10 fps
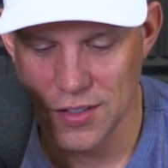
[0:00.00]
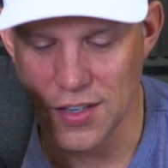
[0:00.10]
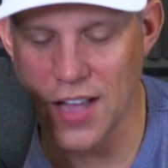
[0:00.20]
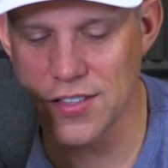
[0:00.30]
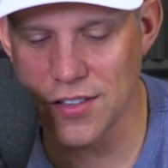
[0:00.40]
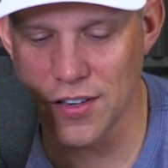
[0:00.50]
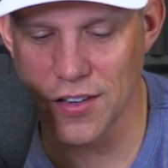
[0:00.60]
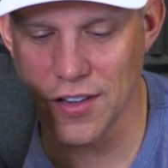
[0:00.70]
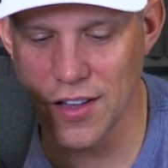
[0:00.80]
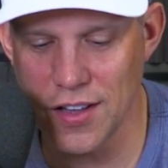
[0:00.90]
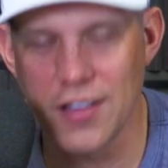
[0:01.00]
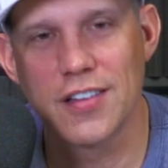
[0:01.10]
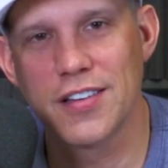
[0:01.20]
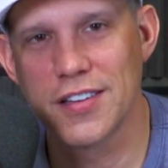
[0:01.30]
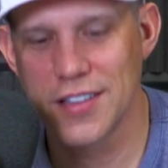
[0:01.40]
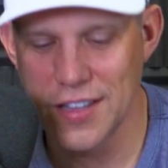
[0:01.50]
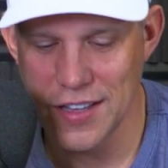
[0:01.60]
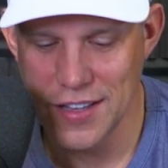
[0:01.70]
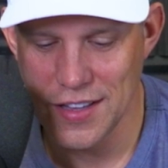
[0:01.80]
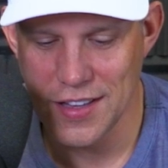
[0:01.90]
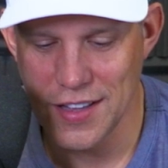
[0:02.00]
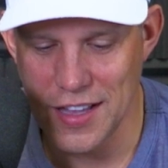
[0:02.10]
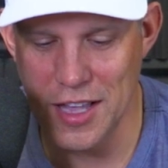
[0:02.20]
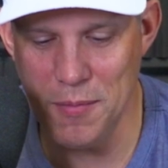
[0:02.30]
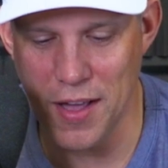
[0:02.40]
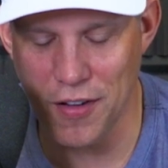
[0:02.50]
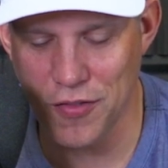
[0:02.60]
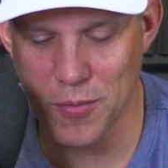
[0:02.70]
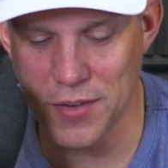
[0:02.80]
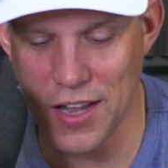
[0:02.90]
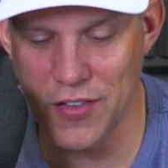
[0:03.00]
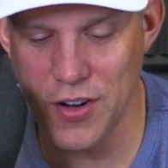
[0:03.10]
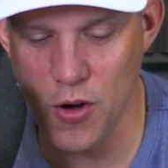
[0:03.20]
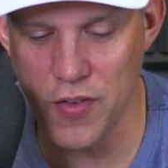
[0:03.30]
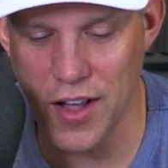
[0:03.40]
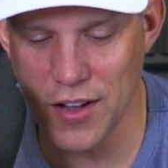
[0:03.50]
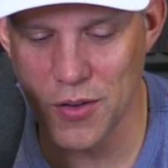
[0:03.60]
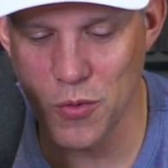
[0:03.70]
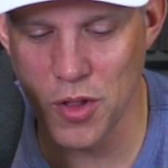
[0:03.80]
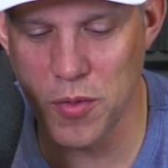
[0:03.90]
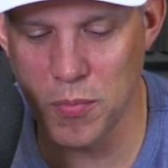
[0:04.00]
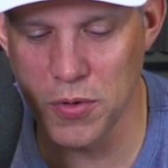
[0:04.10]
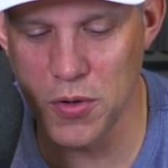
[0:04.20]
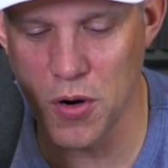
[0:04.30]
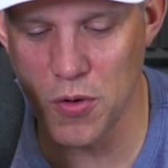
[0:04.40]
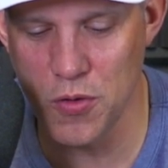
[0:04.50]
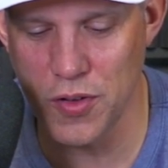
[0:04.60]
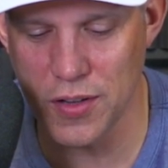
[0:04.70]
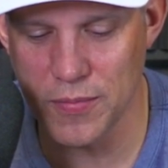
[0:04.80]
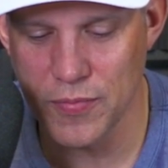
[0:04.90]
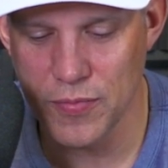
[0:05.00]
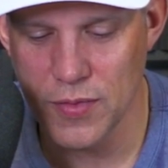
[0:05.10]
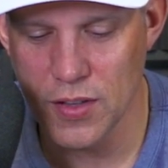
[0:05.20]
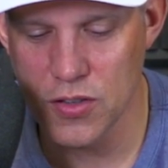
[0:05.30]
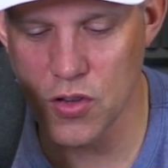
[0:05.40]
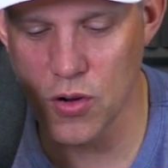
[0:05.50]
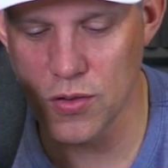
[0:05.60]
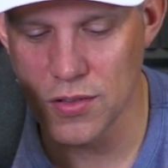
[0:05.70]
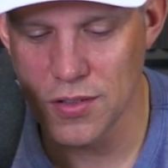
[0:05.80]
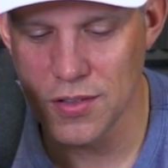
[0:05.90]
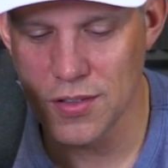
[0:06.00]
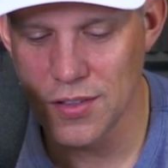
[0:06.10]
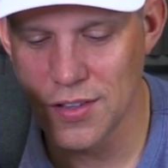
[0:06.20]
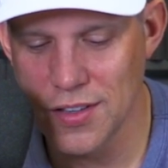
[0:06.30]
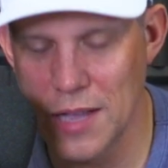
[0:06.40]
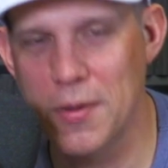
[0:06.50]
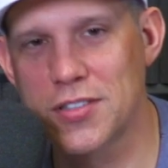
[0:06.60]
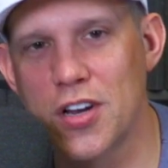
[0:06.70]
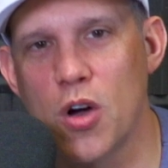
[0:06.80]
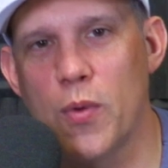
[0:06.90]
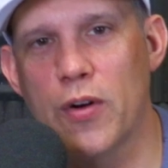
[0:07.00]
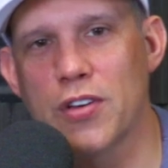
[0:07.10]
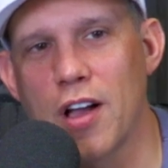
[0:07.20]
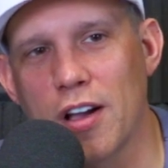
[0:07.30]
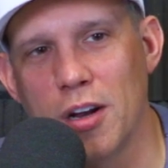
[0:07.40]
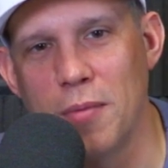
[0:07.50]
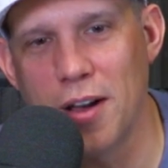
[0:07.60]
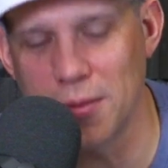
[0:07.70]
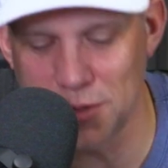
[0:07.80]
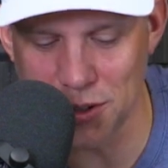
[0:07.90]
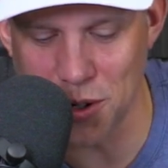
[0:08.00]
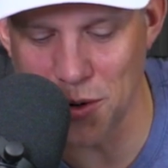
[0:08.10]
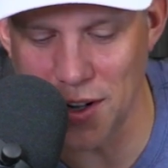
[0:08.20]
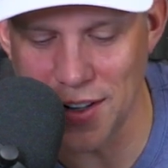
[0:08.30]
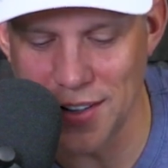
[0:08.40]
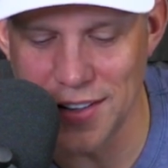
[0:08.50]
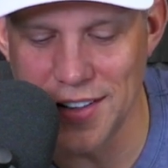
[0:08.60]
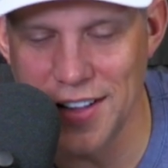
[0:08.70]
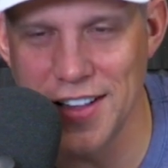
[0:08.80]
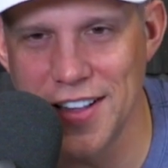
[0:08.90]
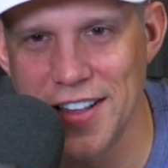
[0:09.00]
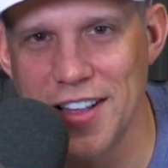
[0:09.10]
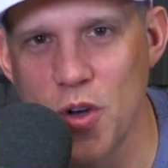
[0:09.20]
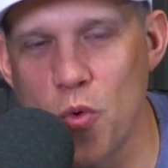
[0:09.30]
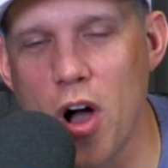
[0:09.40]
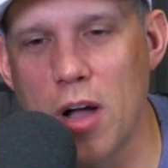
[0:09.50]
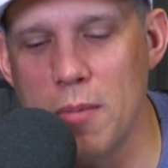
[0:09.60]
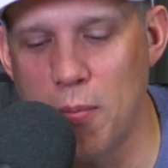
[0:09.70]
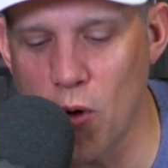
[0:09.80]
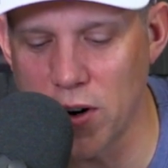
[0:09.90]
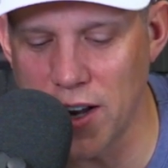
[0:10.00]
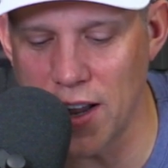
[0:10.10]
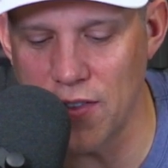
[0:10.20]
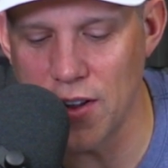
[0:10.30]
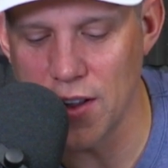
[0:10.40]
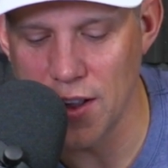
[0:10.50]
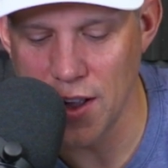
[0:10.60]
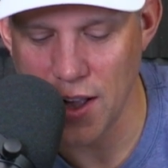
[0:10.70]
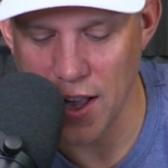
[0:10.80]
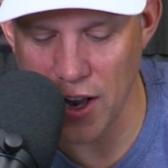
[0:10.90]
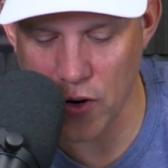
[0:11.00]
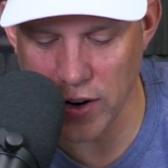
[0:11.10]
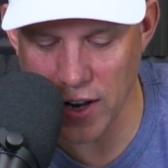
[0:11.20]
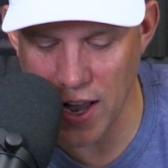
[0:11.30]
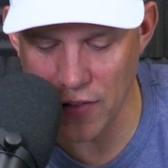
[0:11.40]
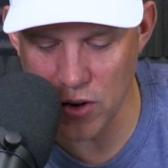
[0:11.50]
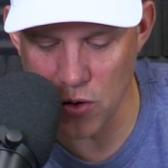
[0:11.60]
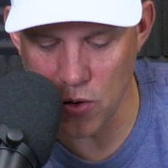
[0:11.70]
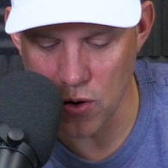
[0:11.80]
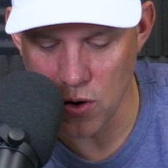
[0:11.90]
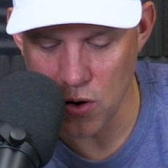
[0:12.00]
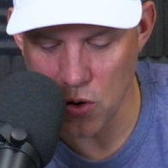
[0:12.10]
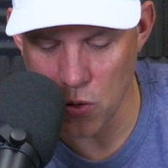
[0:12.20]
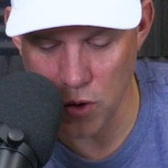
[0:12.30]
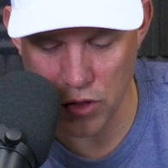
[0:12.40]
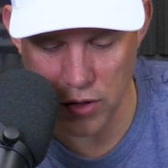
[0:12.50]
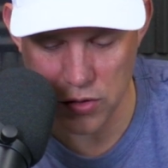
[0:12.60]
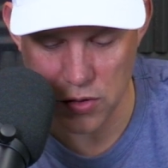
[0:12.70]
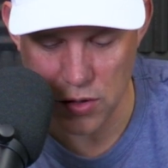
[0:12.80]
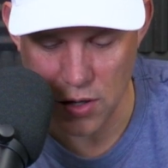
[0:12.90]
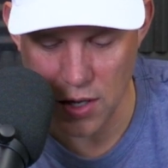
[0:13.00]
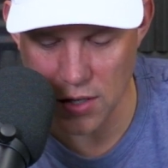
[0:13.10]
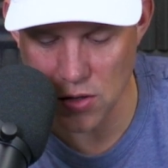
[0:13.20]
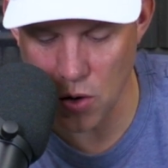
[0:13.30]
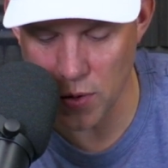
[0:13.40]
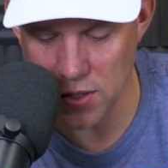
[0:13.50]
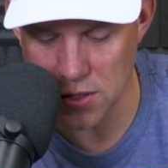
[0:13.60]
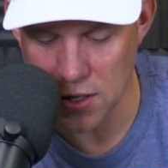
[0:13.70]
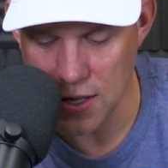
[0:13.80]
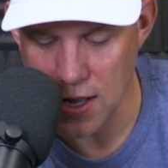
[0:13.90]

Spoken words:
nice little email from David Novak with Blue Note Roofing. So he must have known we were talking about him. So welcome aboard, Dave, and great to have you with us, as always.